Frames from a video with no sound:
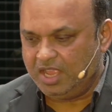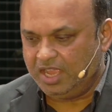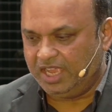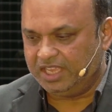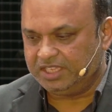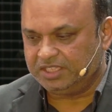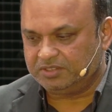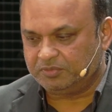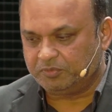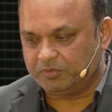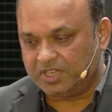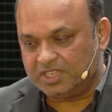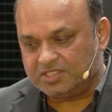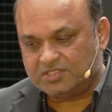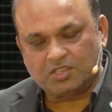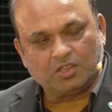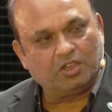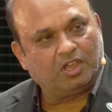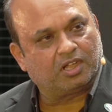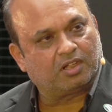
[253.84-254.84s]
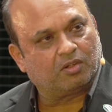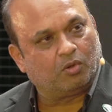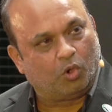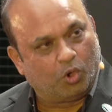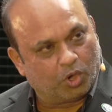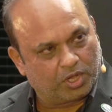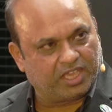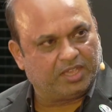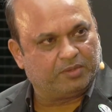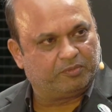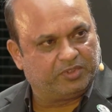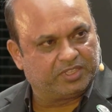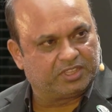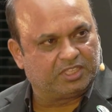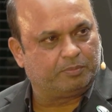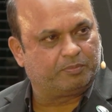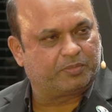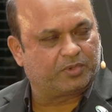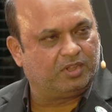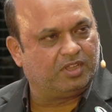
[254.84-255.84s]
and once you are okay with
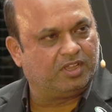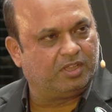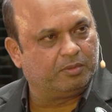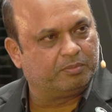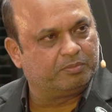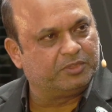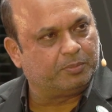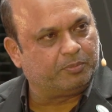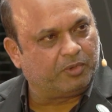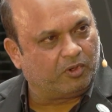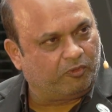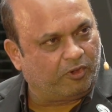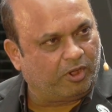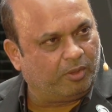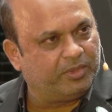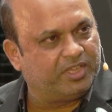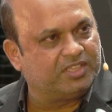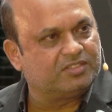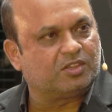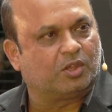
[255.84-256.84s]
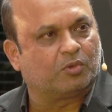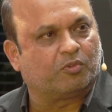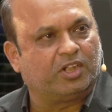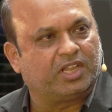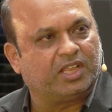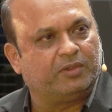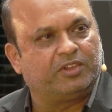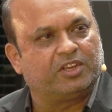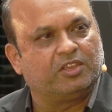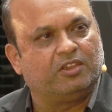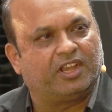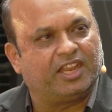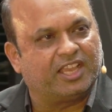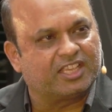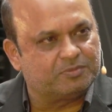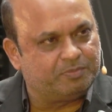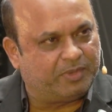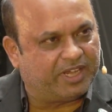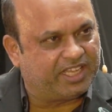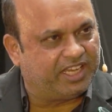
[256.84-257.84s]
the, uh, the performance or whatever you are
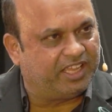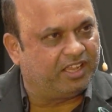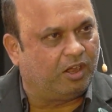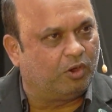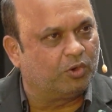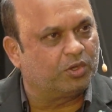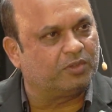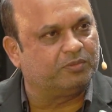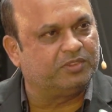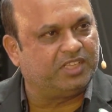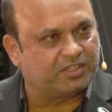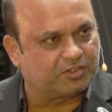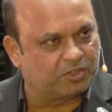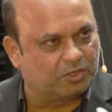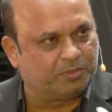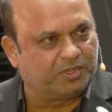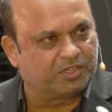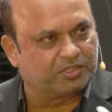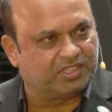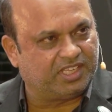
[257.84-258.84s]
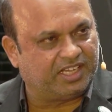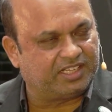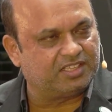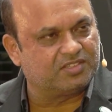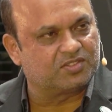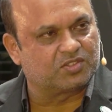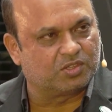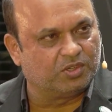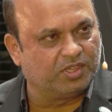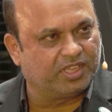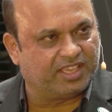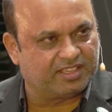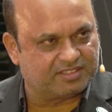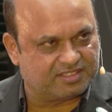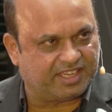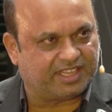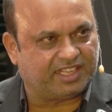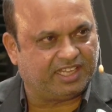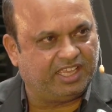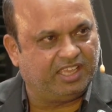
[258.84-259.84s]
expecting out of that robot that is doing
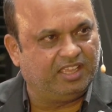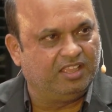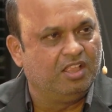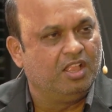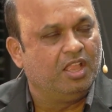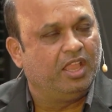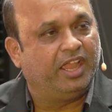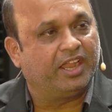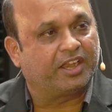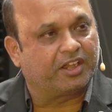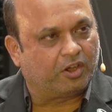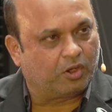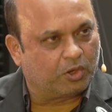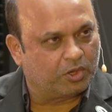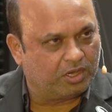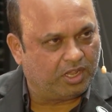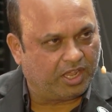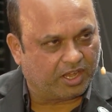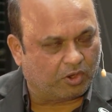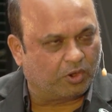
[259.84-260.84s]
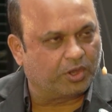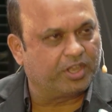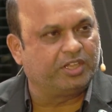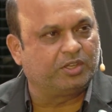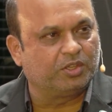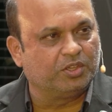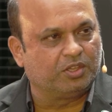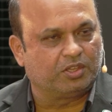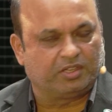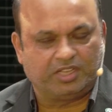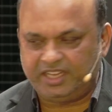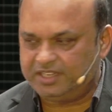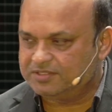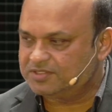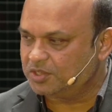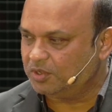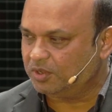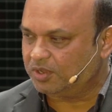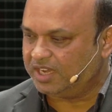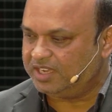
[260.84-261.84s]
exactly accord according to your
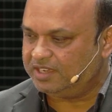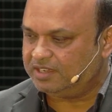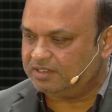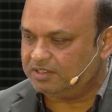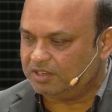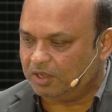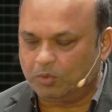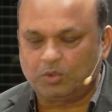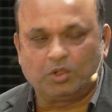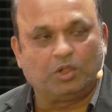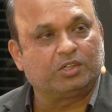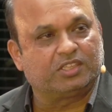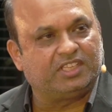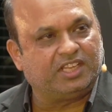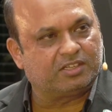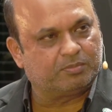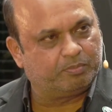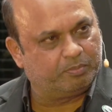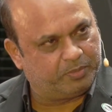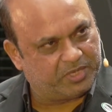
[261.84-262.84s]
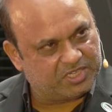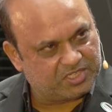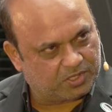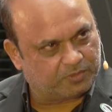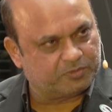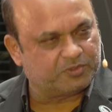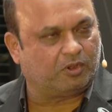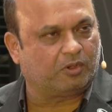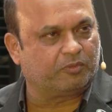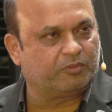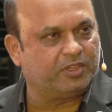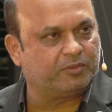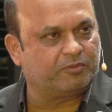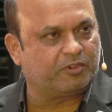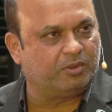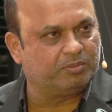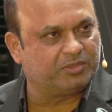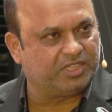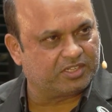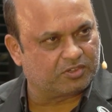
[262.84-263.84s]
needs, you can download that piece of software
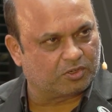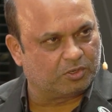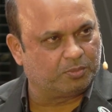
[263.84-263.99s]
from that